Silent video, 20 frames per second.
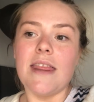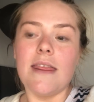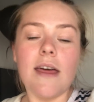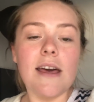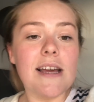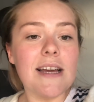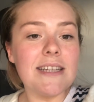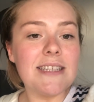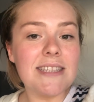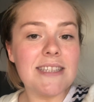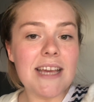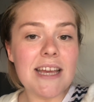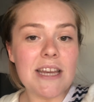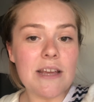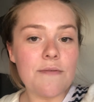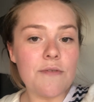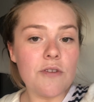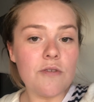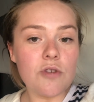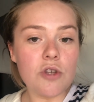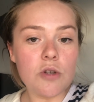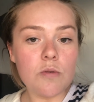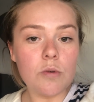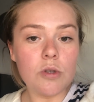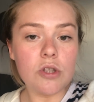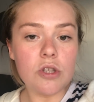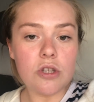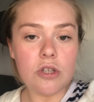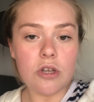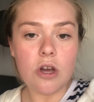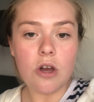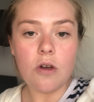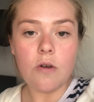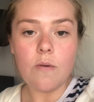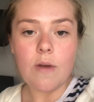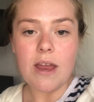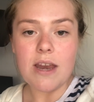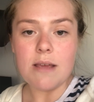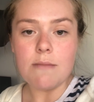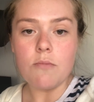Like I said, if you do want to know
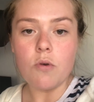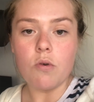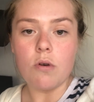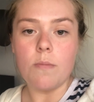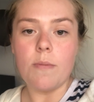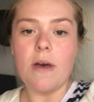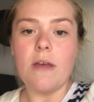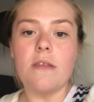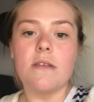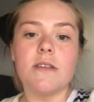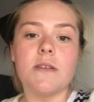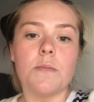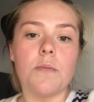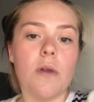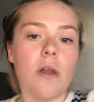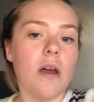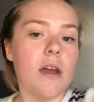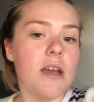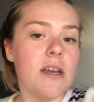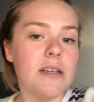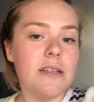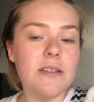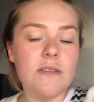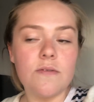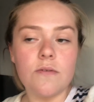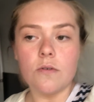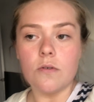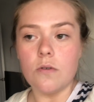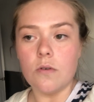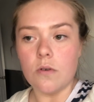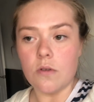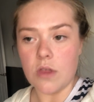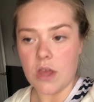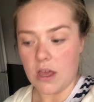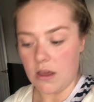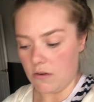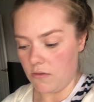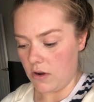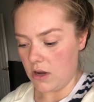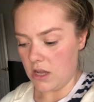any more about the suppliers for the
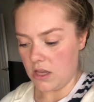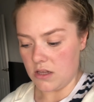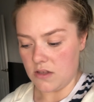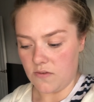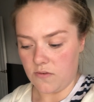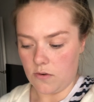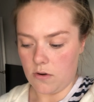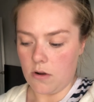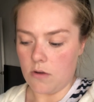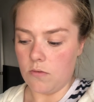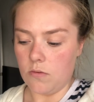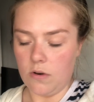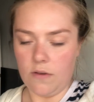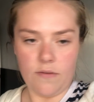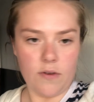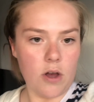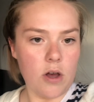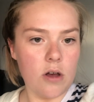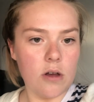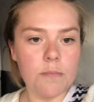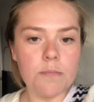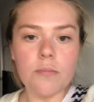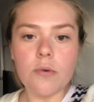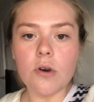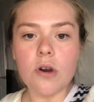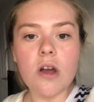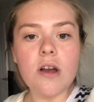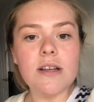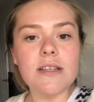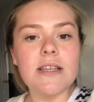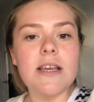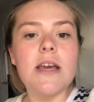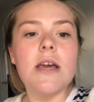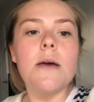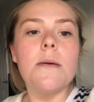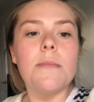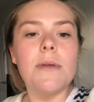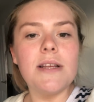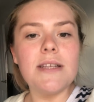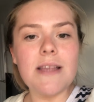ingredients for all of our products,
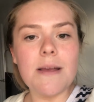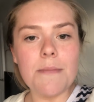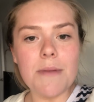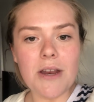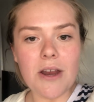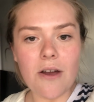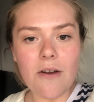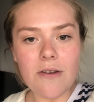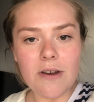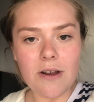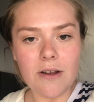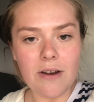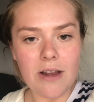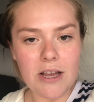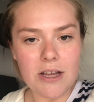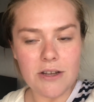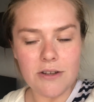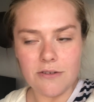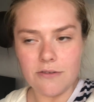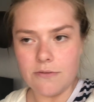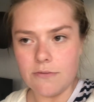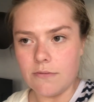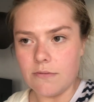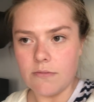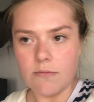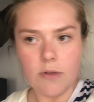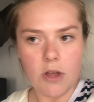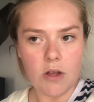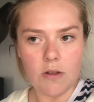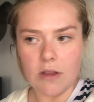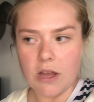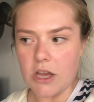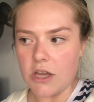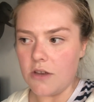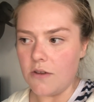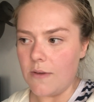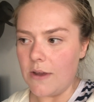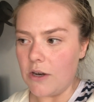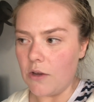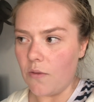please let me know and I'll let
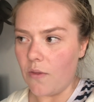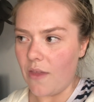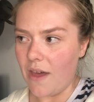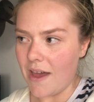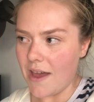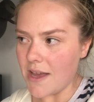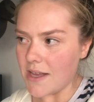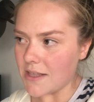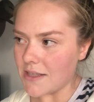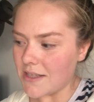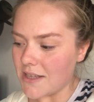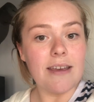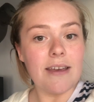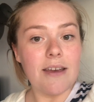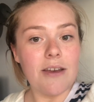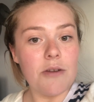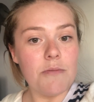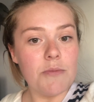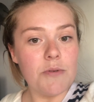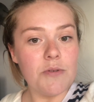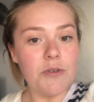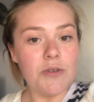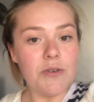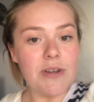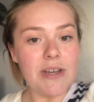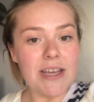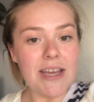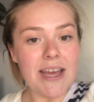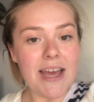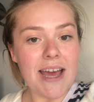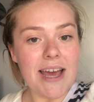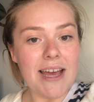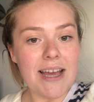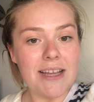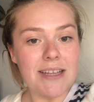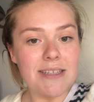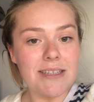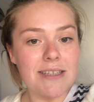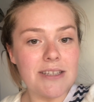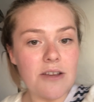you in on that. I hope you enjoyed it,
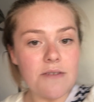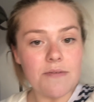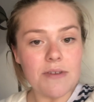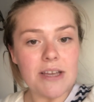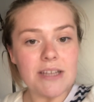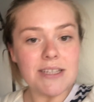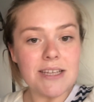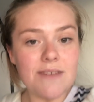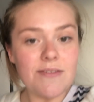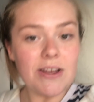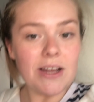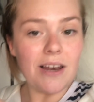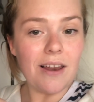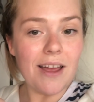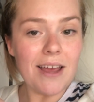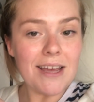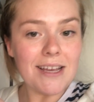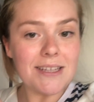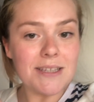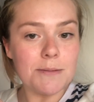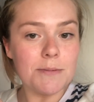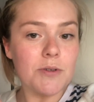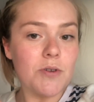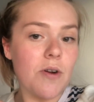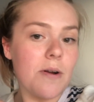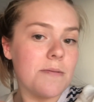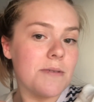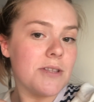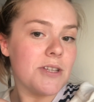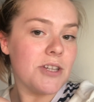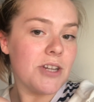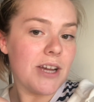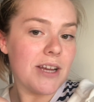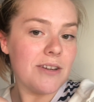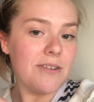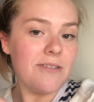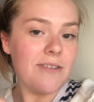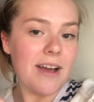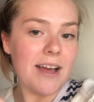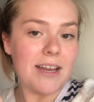and don't forget to give it a like, subscribe to the
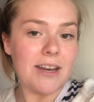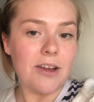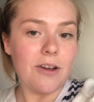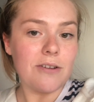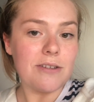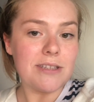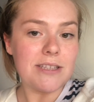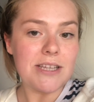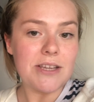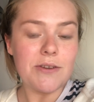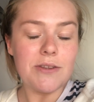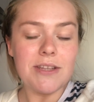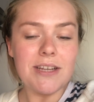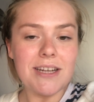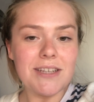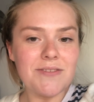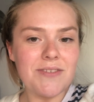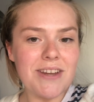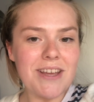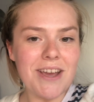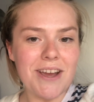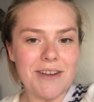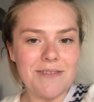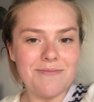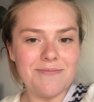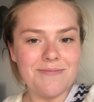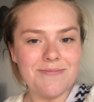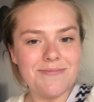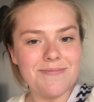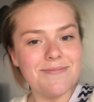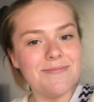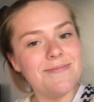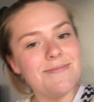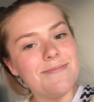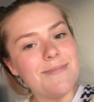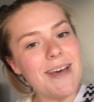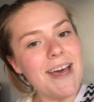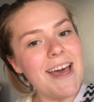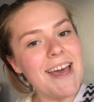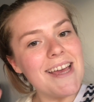channel, and I'll see you in the next video.
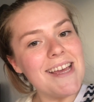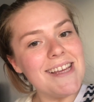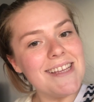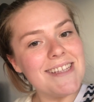Bye.